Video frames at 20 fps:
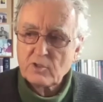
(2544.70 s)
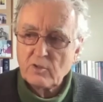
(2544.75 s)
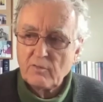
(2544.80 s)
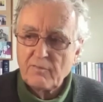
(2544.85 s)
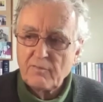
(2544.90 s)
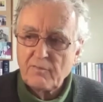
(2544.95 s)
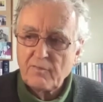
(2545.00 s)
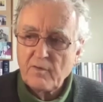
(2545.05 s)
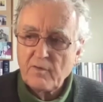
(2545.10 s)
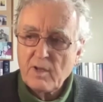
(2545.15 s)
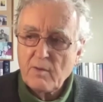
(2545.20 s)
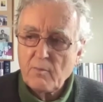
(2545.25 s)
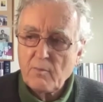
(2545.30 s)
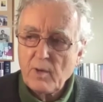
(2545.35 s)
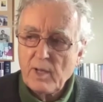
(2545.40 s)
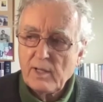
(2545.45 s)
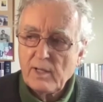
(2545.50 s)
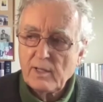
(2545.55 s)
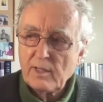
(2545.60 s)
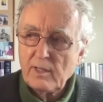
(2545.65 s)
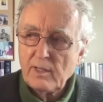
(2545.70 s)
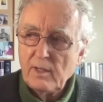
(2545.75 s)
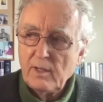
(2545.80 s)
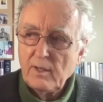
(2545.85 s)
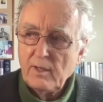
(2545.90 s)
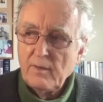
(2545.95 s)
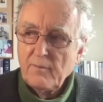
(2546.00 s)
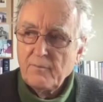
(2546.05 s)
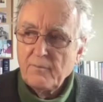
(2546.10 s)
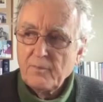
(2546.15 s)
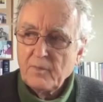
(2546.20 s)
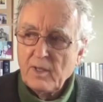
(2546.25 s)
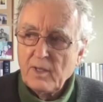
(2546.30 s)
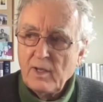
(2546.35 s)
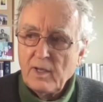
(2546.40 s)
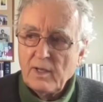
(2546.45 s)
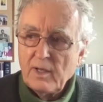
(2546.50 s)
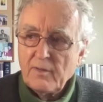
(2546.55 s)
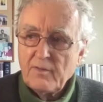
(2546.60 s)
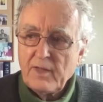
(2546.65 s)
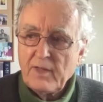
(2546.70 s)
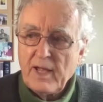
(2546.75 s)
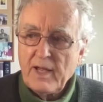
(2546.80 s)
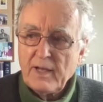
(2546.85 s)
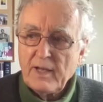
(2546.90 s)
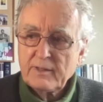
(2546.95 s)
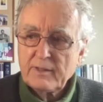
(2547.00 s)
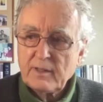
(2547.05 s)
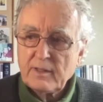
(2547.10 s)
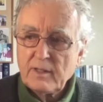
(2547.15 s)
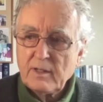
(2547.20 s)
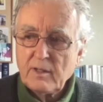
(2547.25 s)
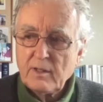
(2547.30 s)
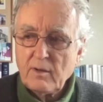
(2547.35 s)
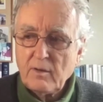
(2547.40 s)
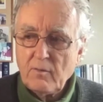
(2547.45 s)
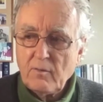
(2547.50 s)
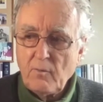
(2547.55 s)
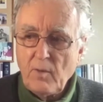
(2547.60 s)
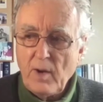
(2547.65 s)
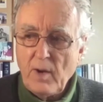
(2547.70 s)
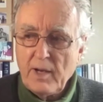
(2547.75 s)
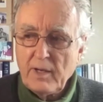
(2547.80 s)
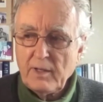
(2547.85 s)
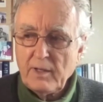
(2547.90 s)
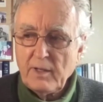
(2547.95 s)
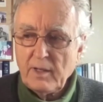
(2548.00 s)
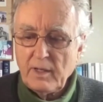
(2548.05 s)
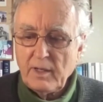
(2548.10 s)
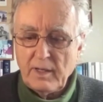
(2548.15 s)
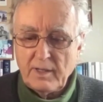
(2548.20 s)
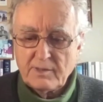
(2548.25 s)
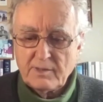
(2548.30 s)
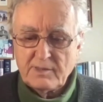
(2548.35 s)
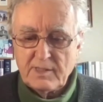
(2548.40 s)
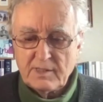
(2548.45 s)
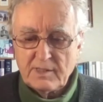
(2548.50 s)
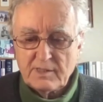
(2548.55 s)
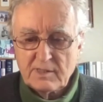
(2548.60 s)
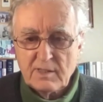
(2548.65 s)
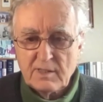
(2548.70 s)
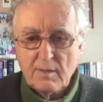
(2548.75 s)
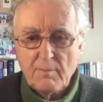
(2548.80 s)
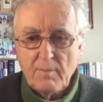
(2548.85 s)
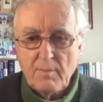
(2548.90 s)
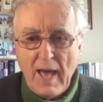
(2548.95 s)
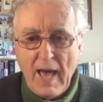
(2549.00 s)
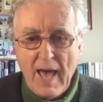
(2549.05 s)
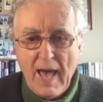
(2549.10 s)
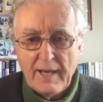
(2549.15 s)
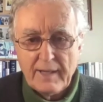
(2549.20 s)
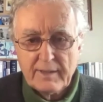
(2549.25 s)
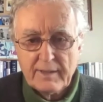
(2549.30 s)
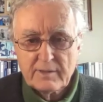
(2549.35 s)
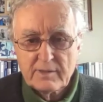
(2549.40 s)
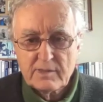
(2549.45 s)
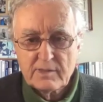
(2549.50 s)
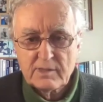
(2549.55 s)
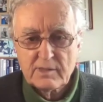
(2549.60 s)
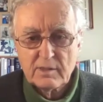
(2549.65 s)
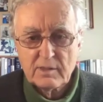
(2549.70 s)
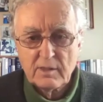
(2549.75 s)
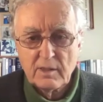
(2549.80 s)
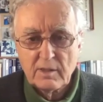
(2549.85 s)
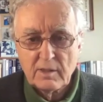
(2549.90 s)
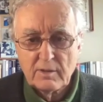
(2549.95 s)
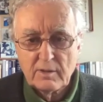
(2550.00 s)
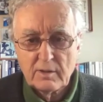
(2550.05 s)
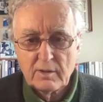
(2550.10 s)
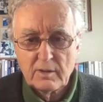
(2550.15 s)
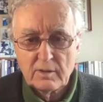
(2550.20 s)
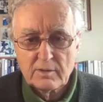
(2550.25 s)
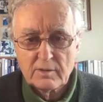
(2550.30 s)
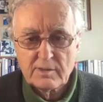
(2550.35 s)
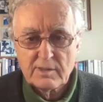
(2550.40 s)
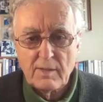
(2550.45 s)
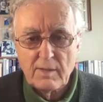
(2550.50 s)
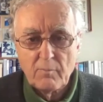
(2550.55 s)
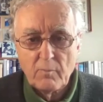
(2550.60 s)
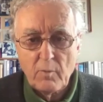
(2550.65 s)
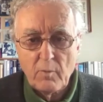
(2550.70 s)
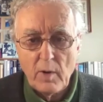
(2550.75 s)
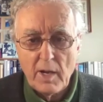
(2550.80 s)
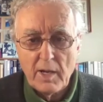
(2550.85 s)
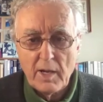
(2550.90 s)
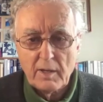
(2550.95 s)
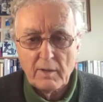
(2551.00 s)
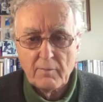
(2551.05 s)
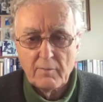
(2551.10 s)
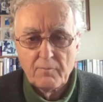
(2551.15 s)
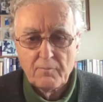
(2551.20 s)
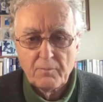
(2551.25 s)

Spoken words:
of free will, that when a system acts in some way,